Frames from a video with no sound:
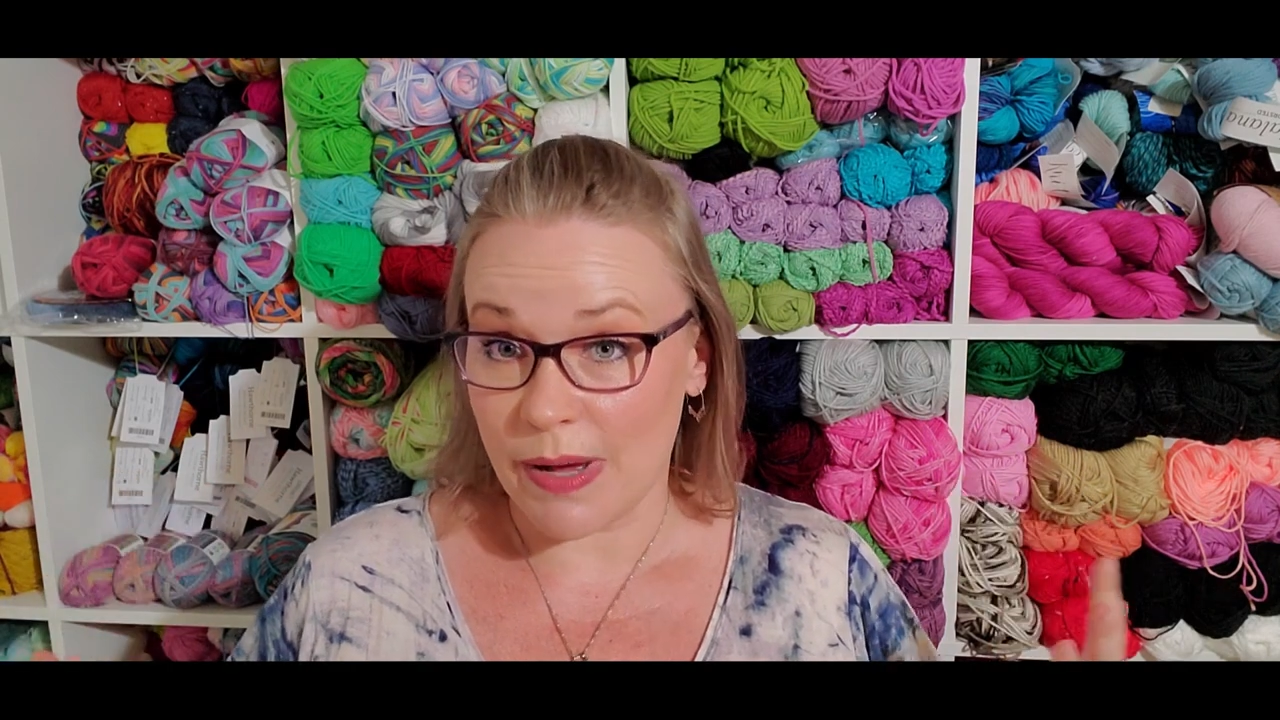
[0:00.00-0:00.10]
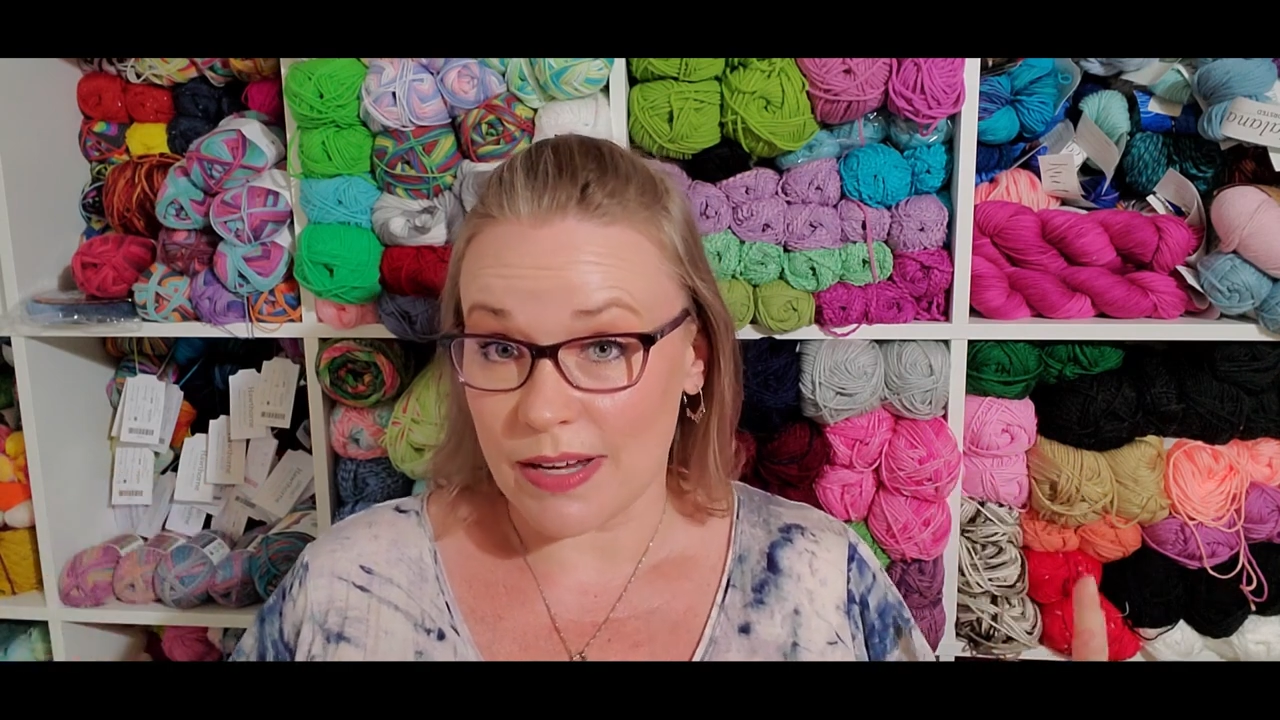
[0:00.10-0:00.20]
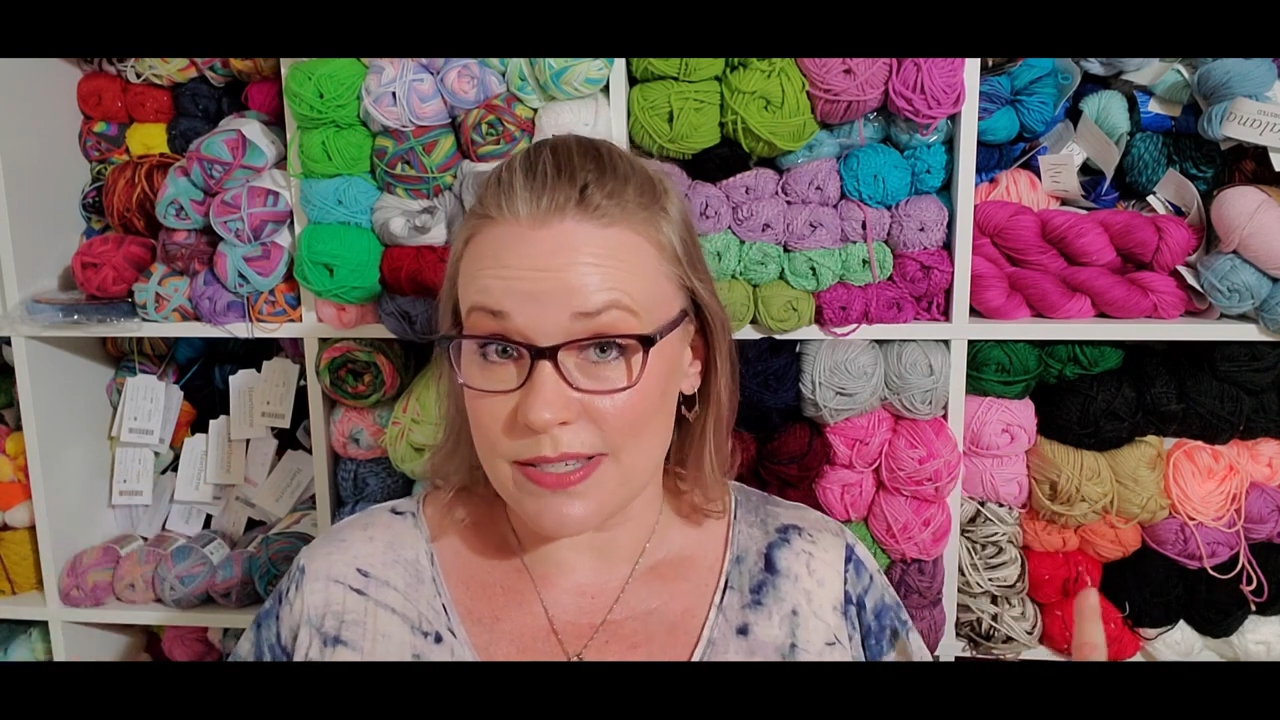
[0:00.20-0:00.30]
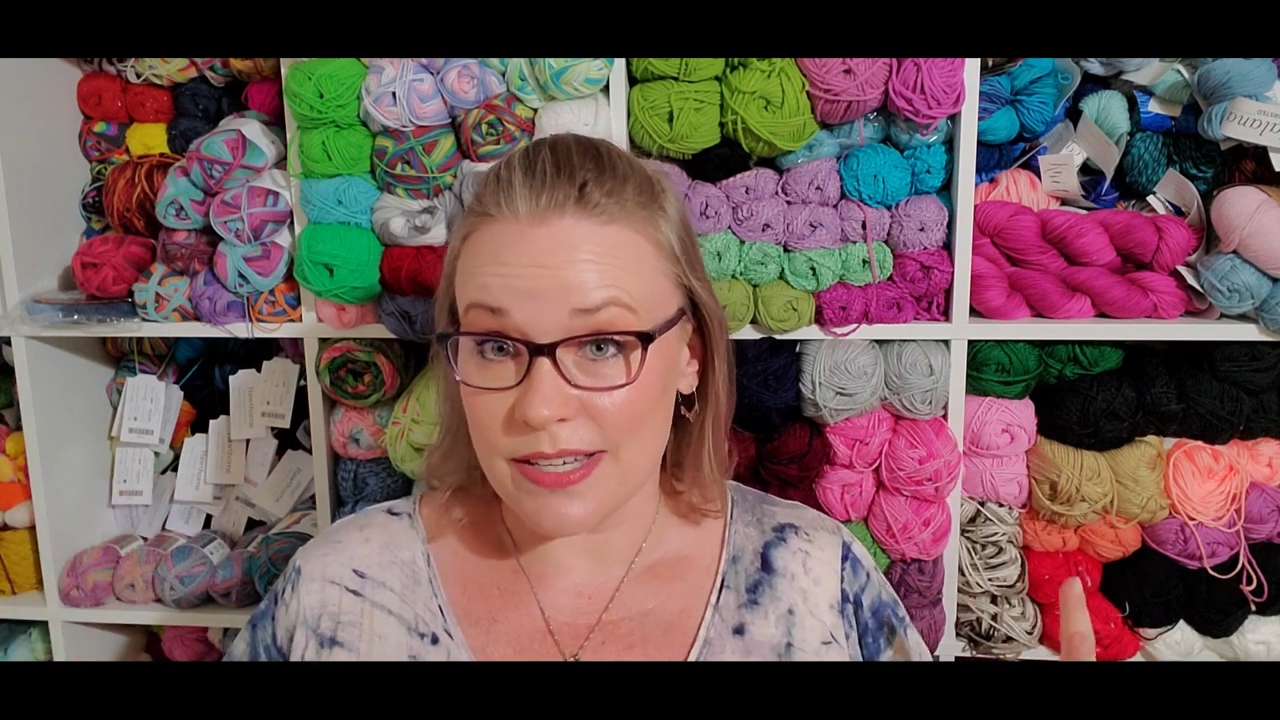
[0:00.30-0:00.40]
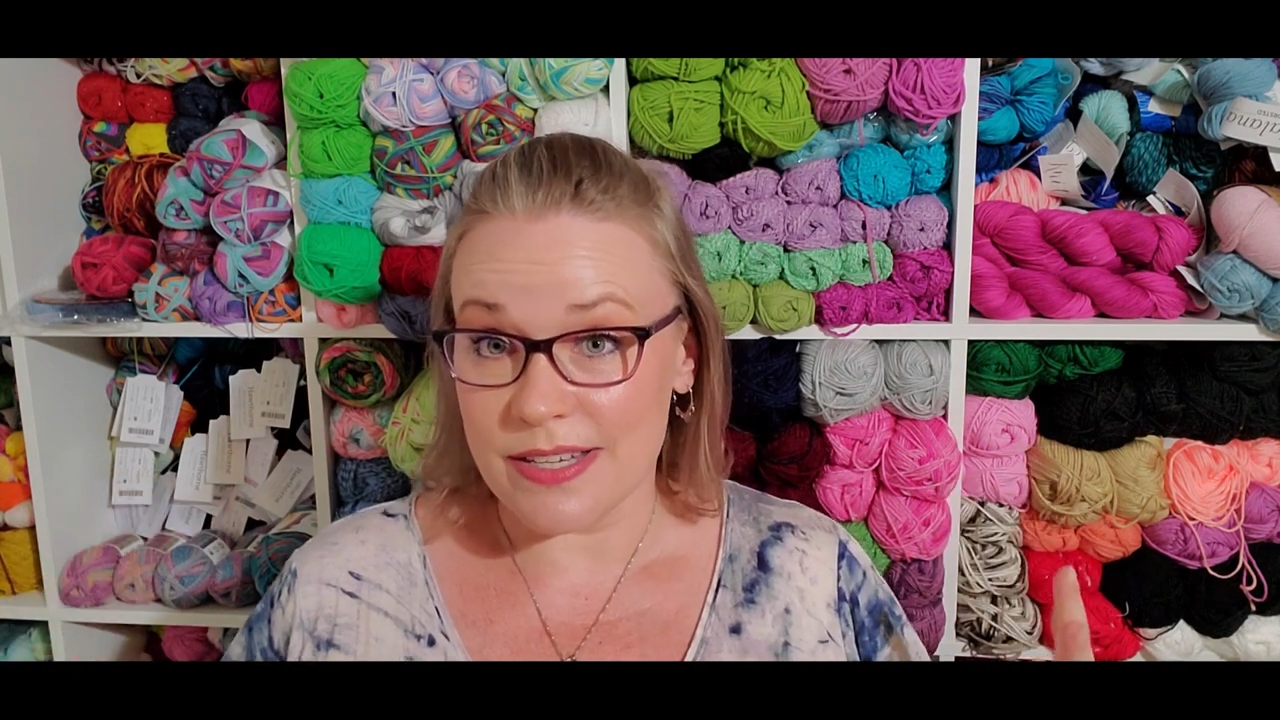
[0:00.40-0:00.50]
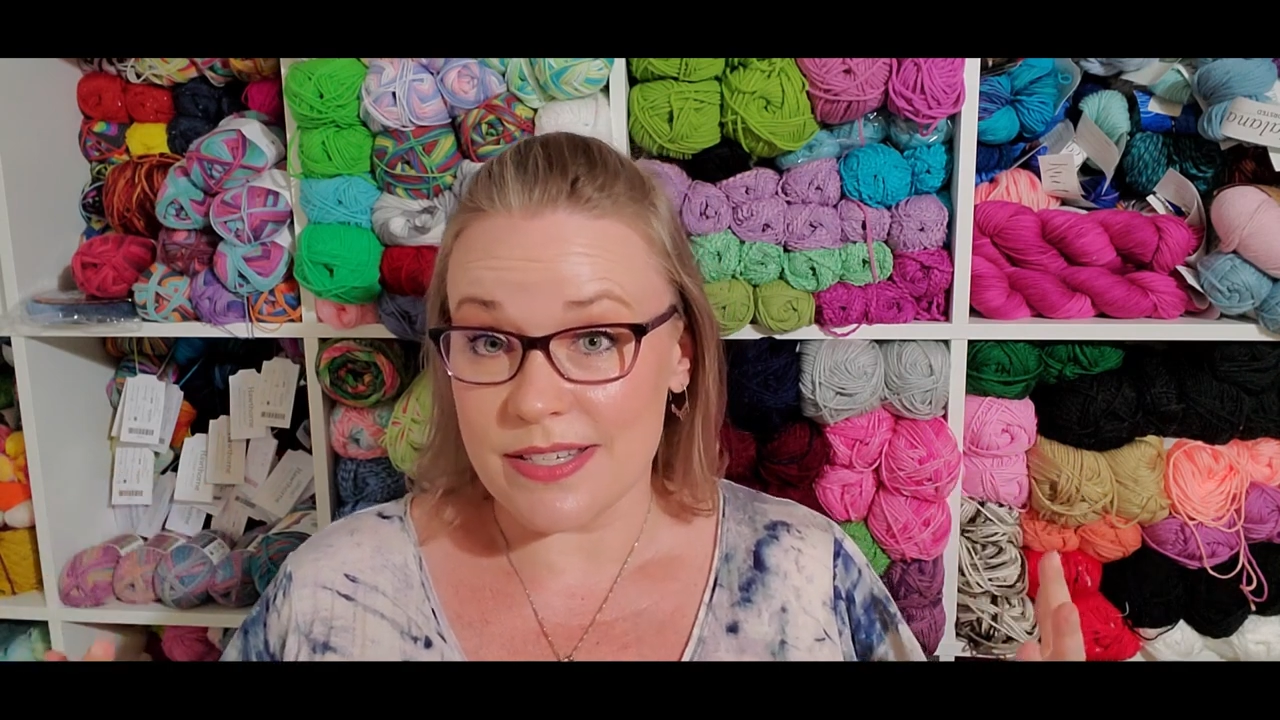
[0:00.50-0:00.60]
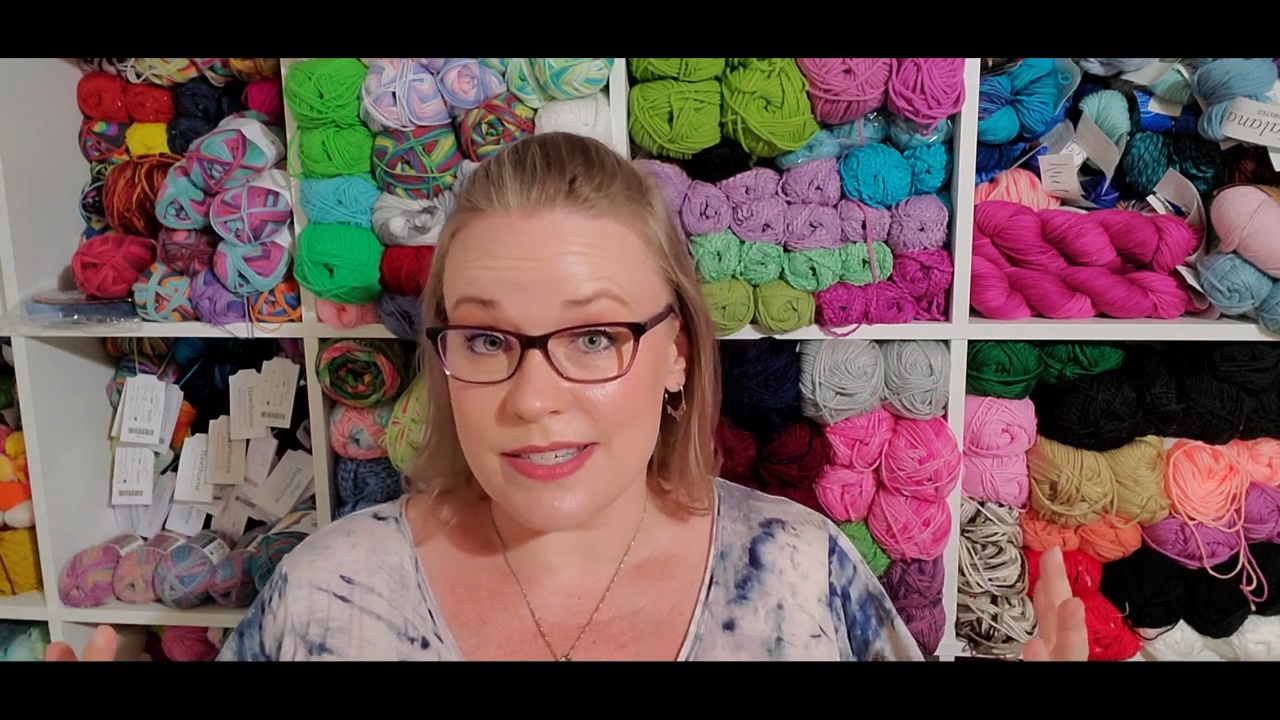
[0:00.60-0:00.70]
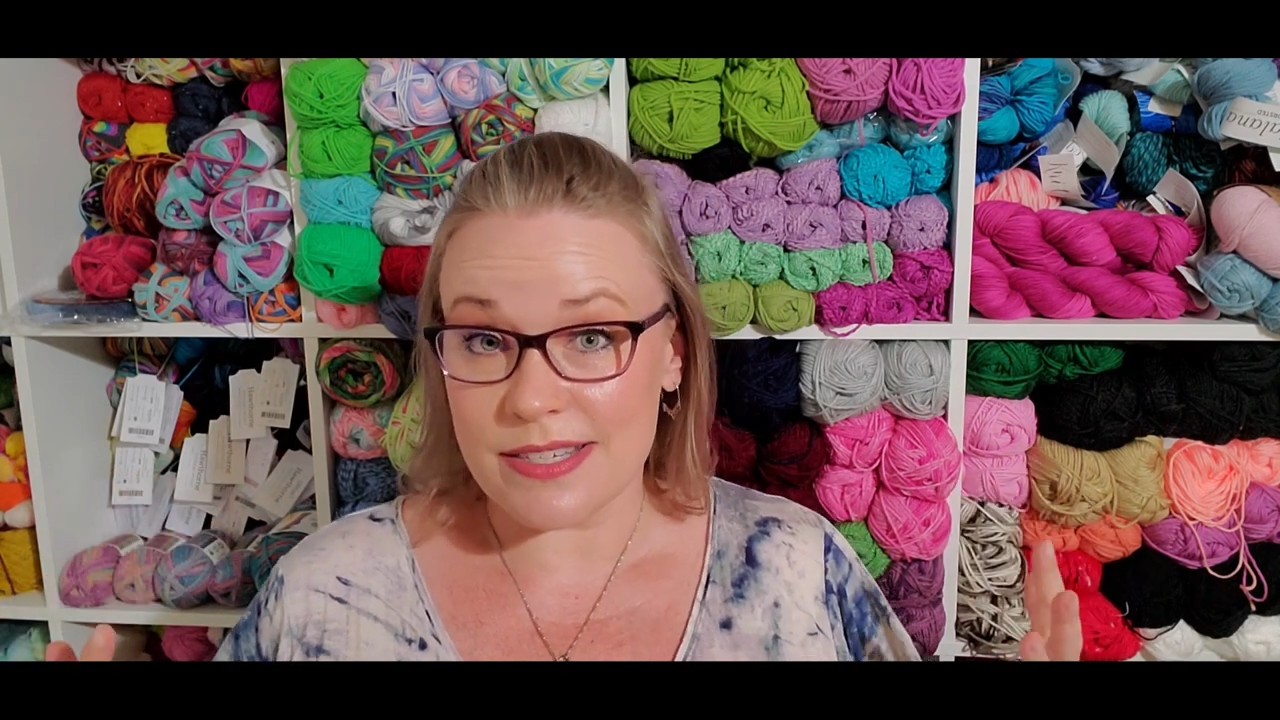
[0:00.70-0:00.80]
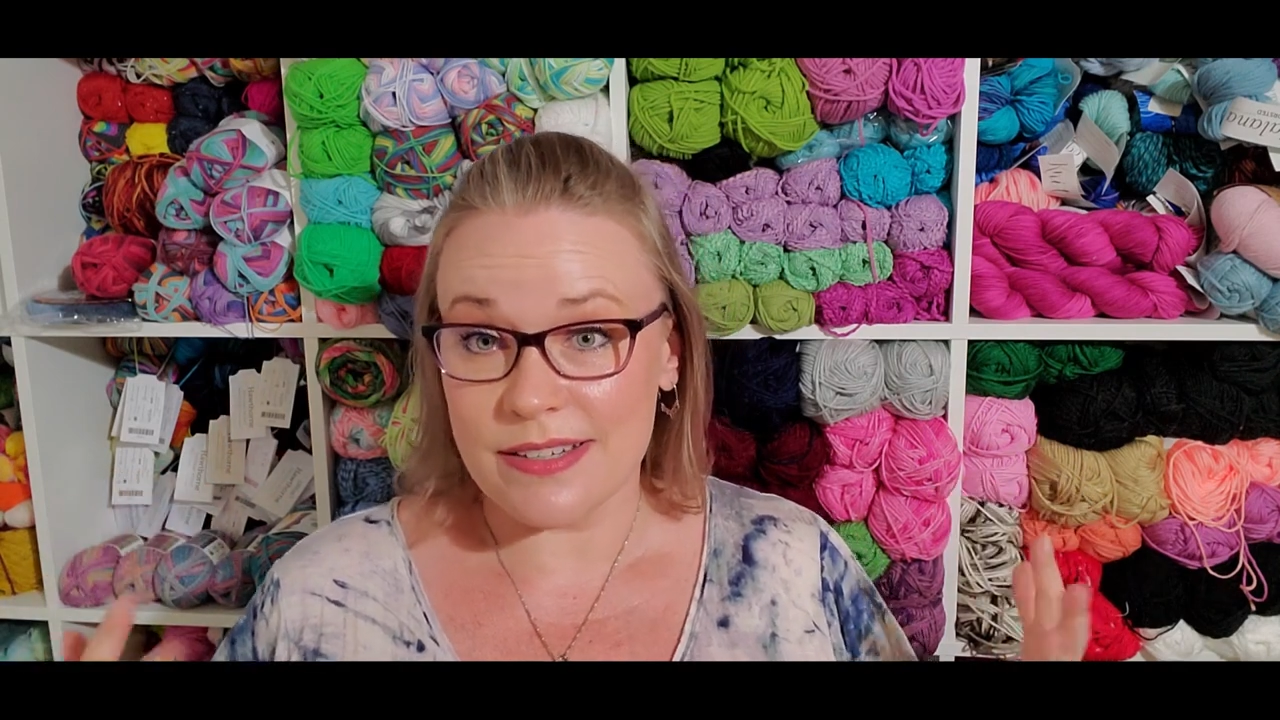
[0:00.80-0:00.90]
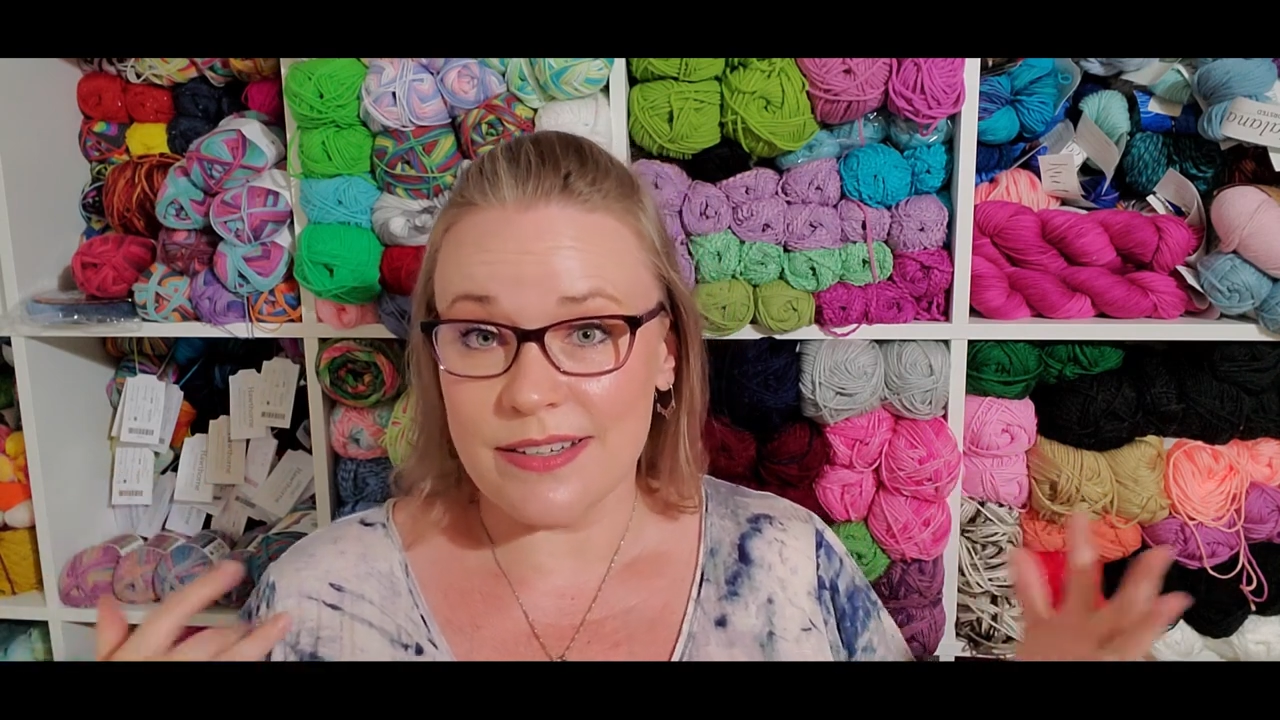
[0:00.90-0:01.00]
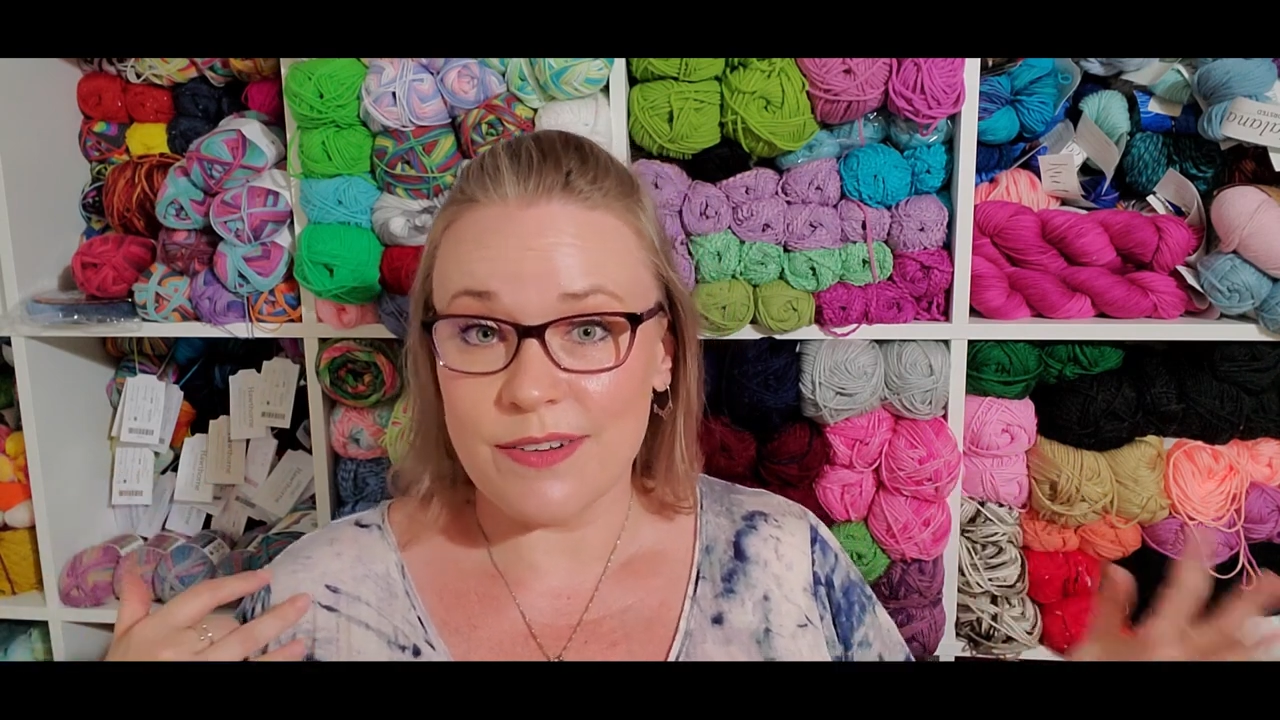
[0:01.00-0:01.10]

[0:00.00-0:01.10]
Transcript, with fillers: boxes